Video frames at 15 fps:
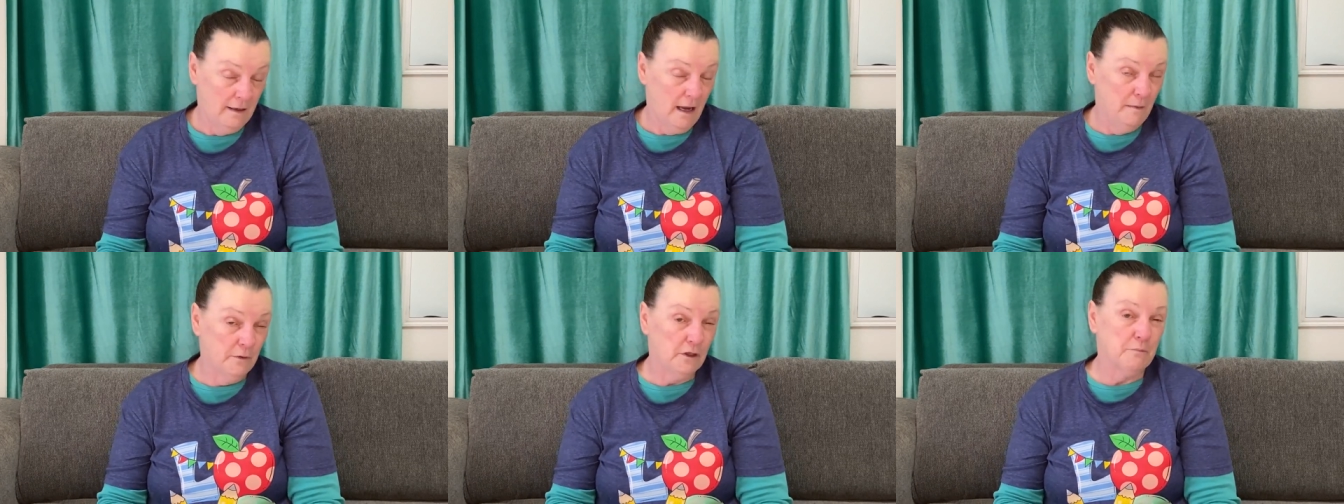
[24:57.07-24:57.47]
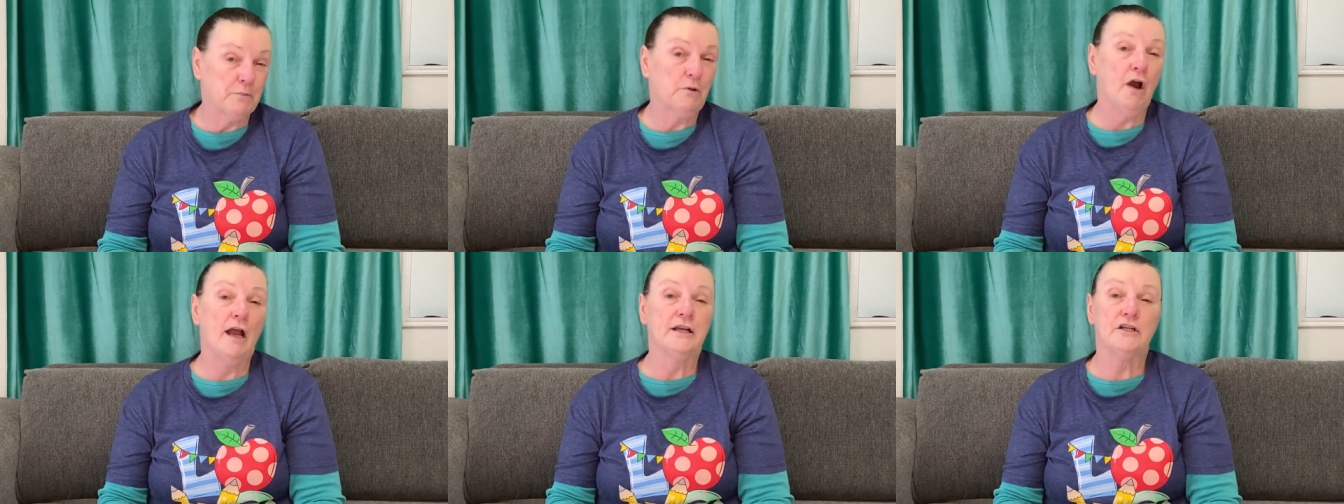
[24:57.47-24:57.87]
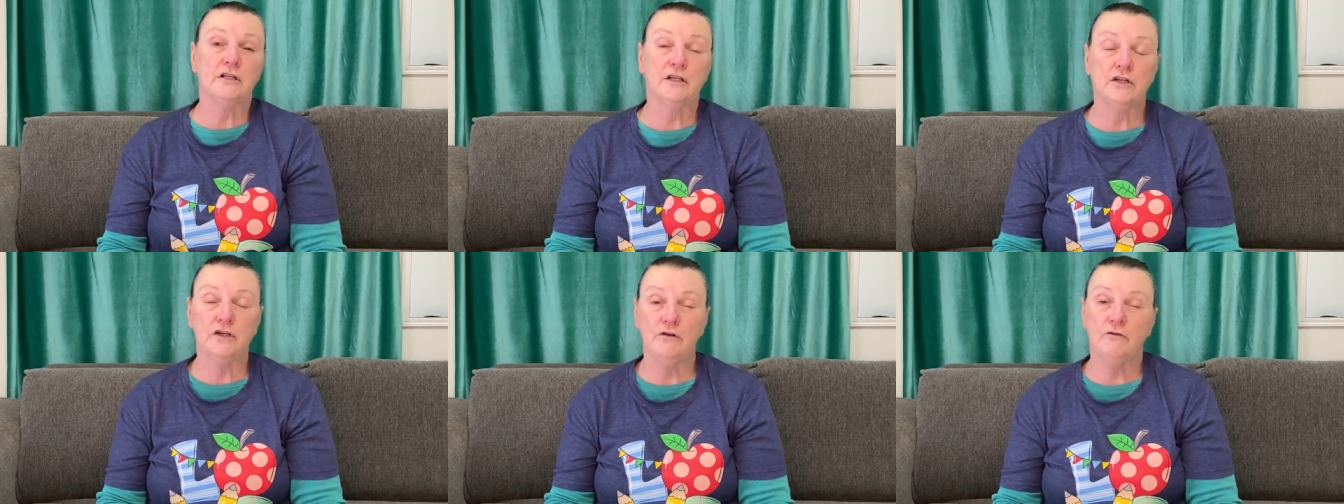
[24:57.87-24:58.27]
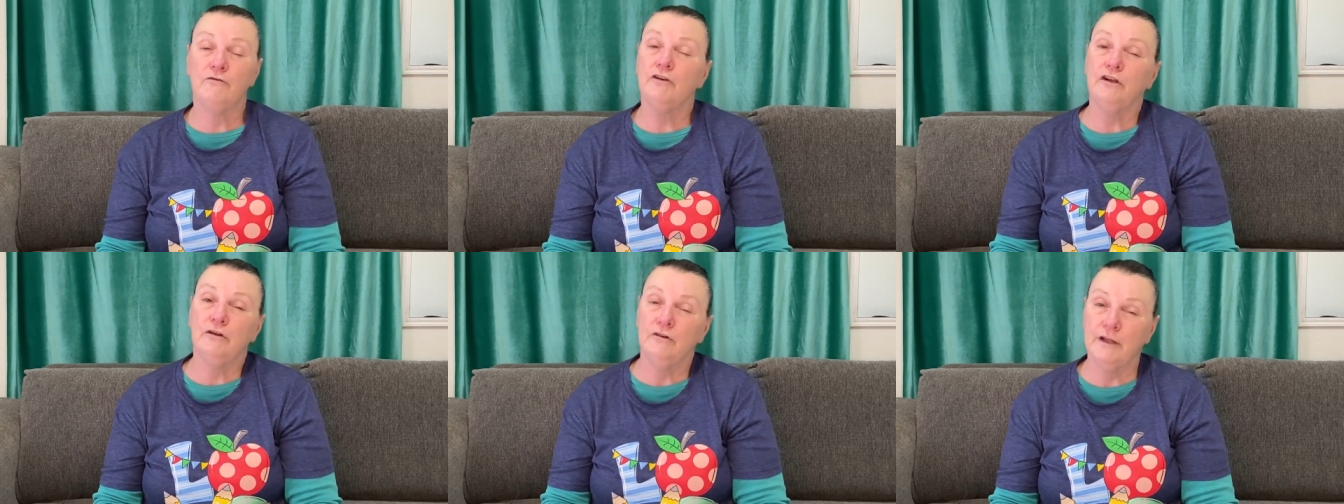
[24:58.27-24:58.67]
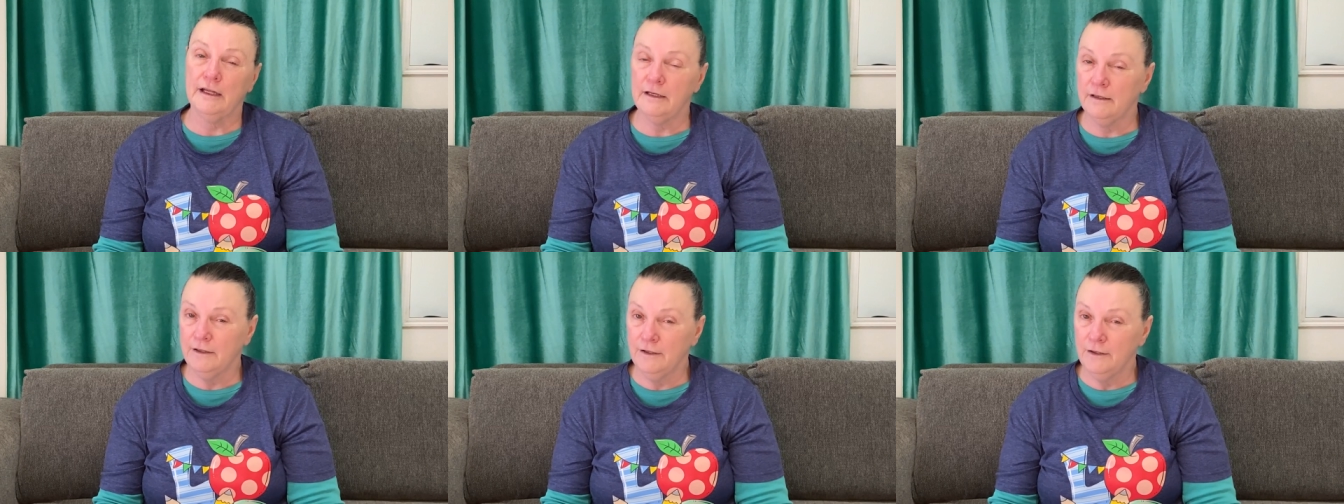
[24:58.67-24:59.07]
I'm surprised that you feel that
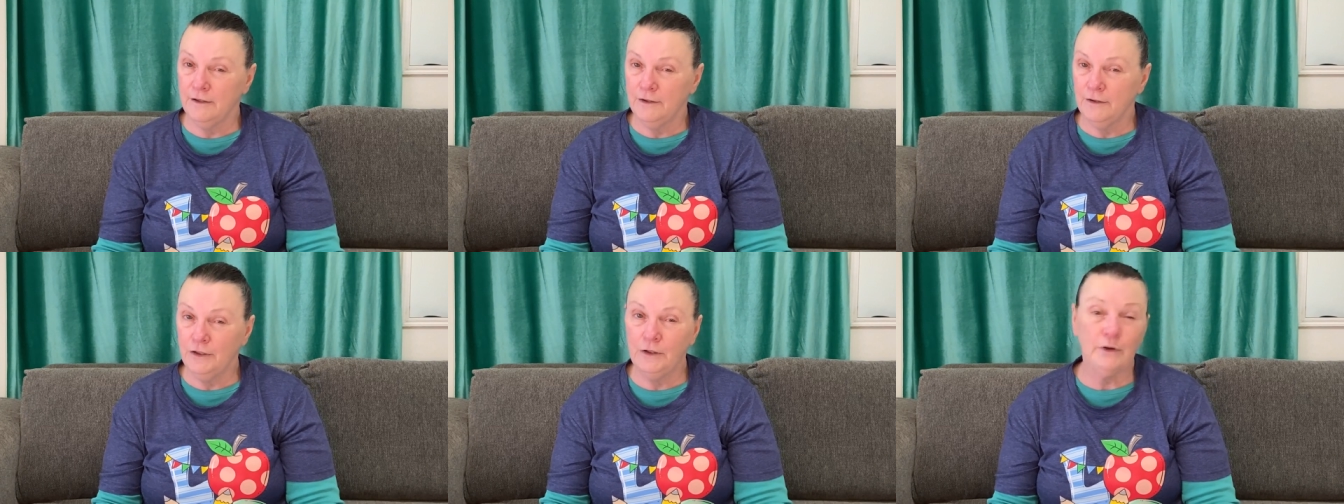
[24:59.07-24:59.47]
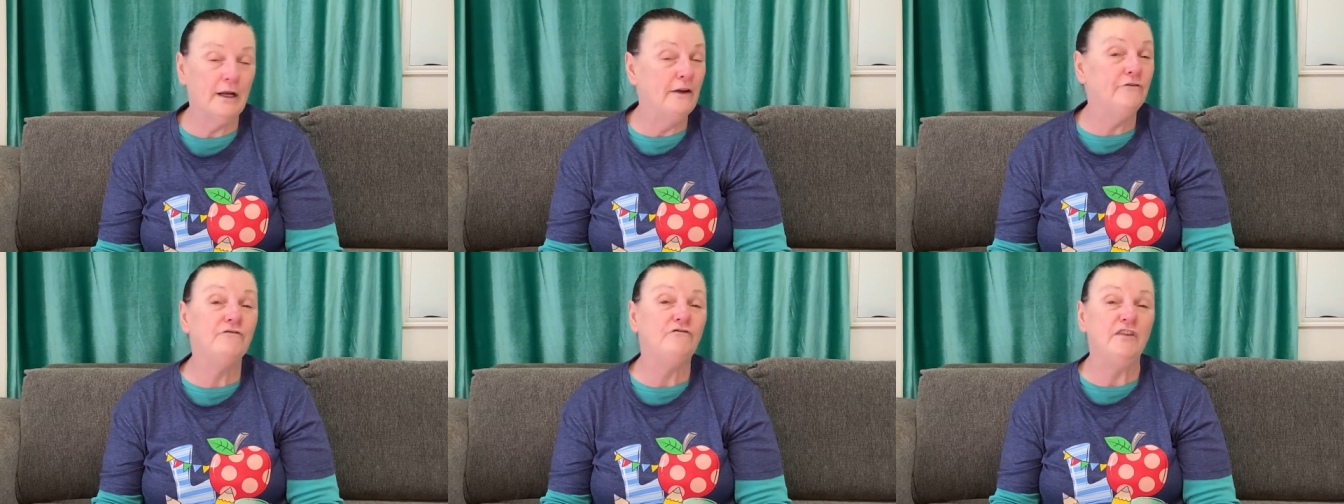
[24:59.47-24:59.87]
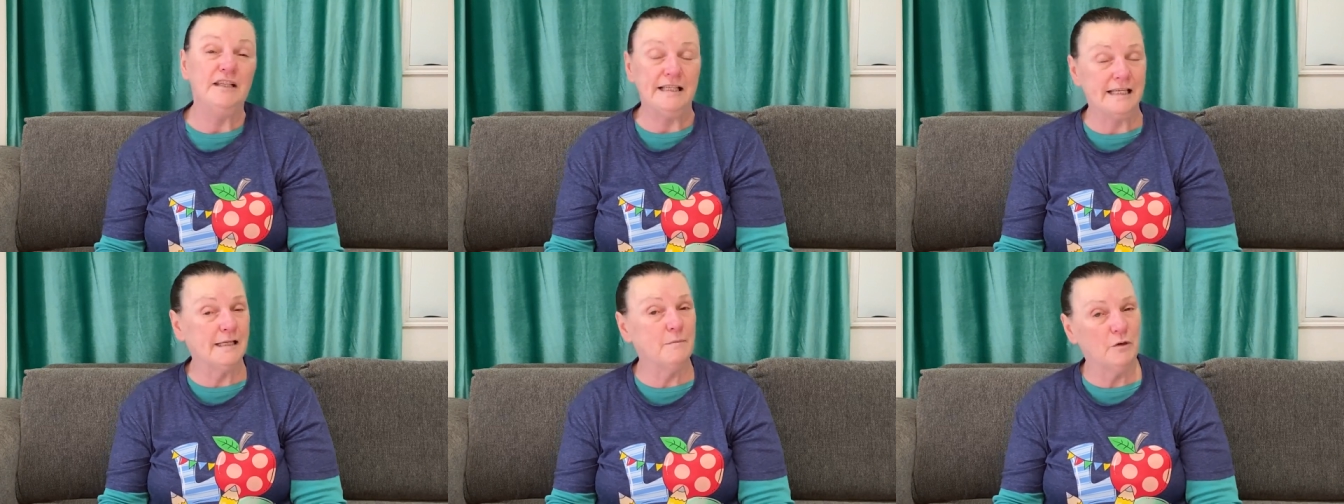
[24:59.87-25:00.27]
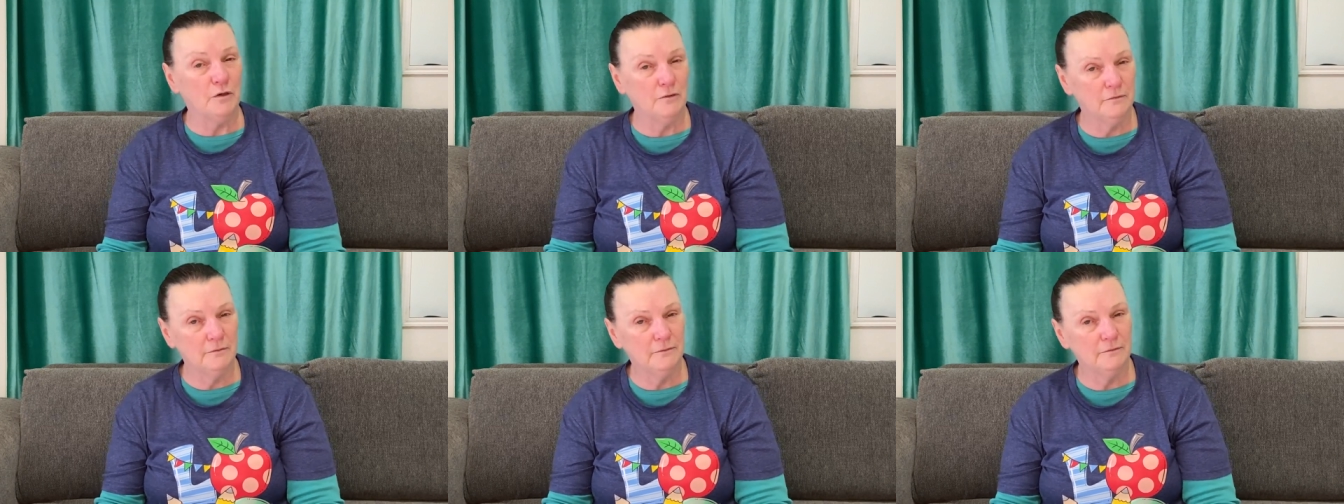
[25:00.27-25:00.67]
you're invincible